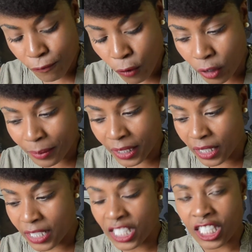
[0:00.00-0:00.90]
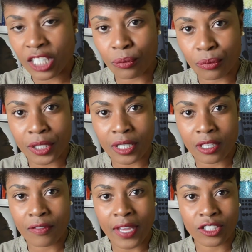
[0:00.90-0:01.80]
formula to get rid
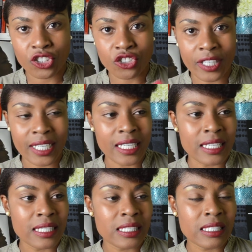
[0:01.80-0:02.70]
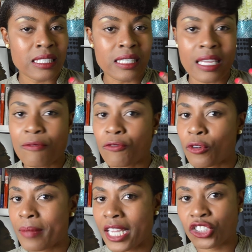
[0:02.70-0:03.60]
of extraneous
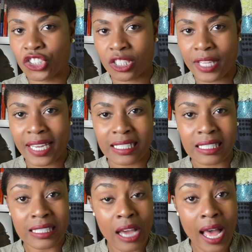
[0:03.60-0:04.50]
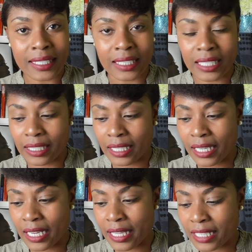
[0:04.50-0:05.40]
information that is not needed
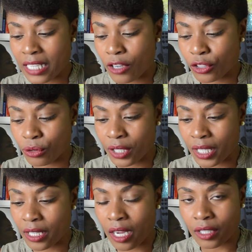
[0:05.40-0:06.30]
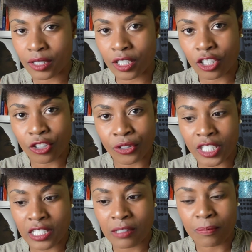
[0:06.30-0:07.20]
and that's how you get a good
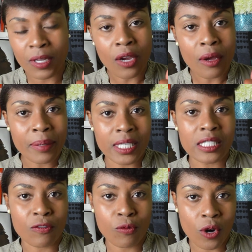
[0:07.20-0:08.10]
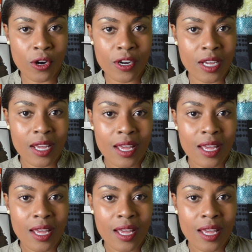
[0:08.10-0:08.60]
crisp piece of work.